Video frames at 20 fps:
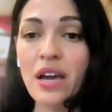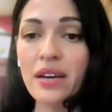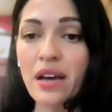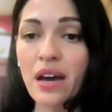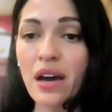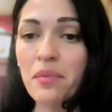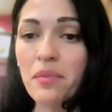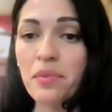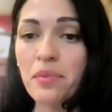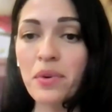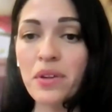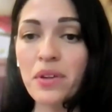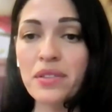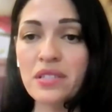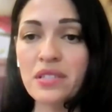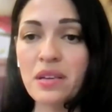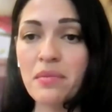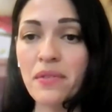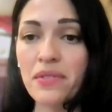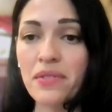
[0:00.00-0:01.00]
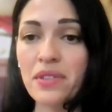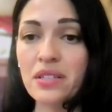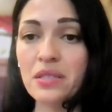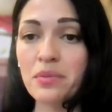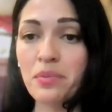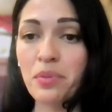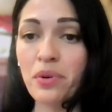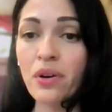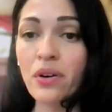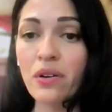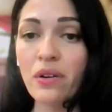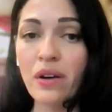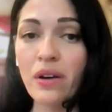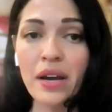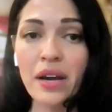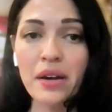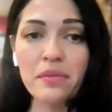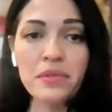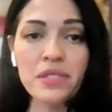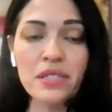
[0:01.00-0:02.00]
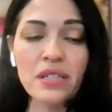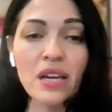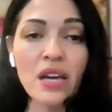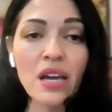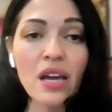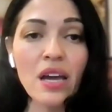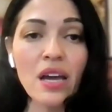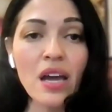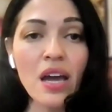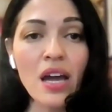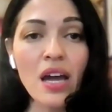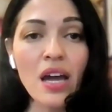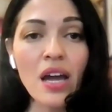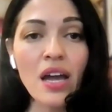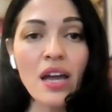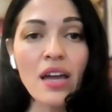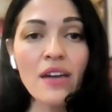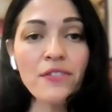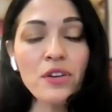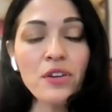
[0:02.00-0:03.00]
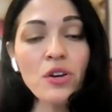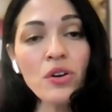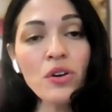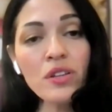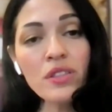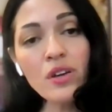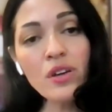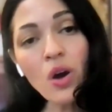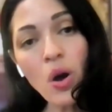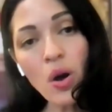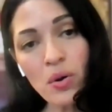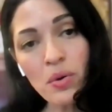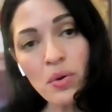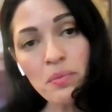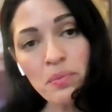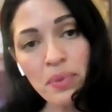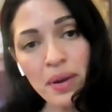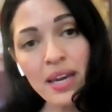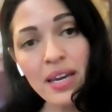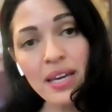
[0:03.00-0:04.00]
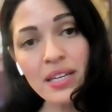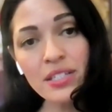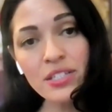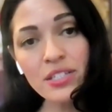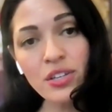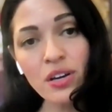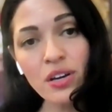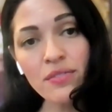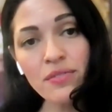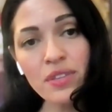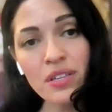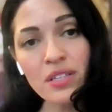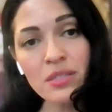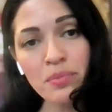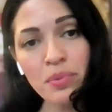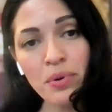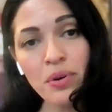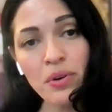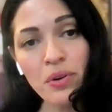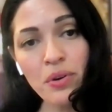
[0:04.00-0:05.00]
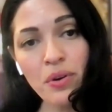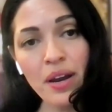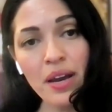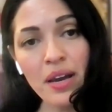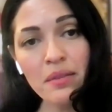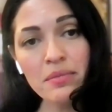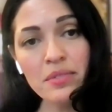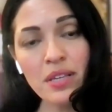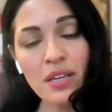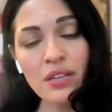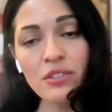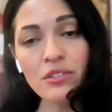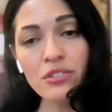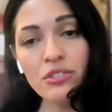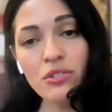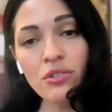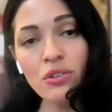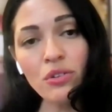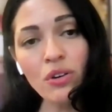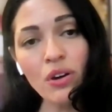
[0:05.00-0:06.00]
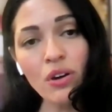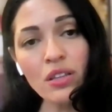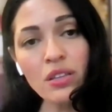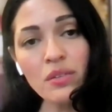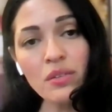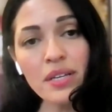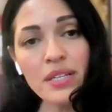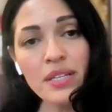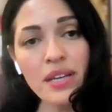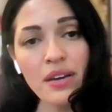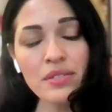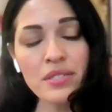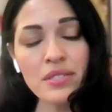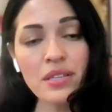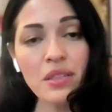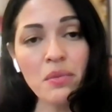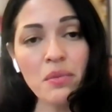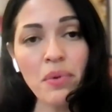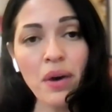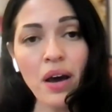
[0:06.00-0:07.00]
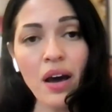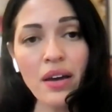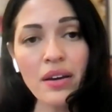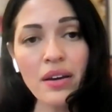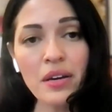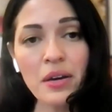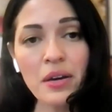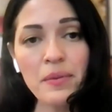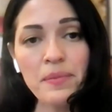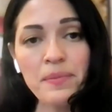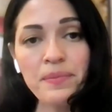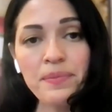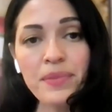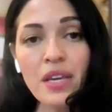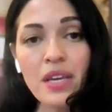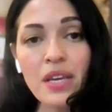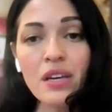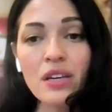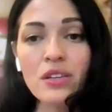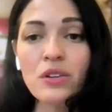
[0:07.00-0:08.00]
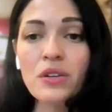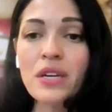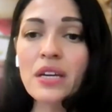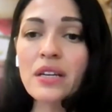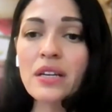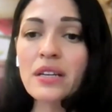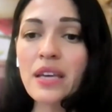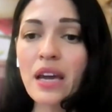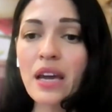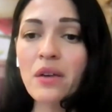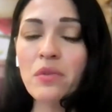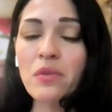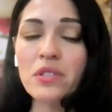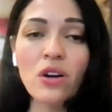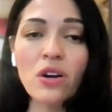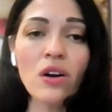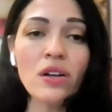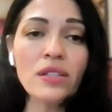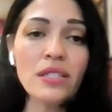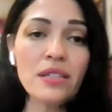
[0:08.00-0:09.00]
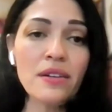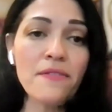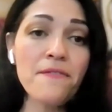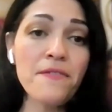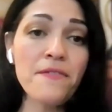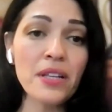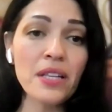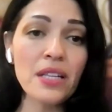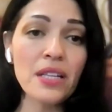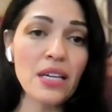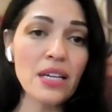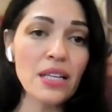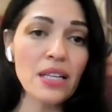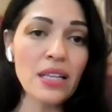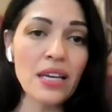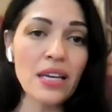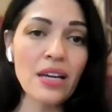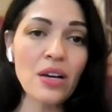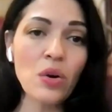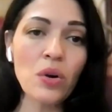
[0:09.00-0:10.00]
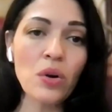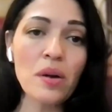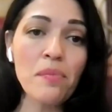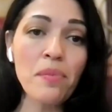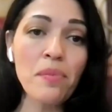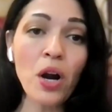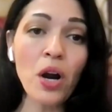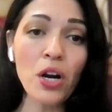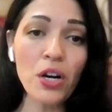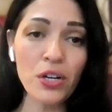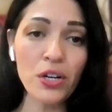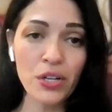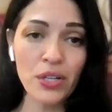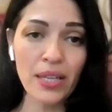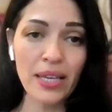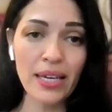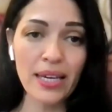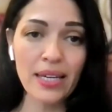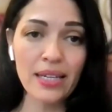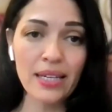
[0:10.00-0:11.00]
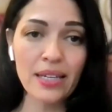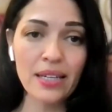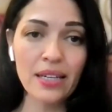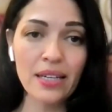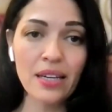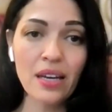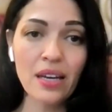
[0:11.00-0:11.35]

sign up with some of these programs, if you go to the home page of these programs and you scroll all the way down to the bottom, you can get what's called an affiliate link or a partner link.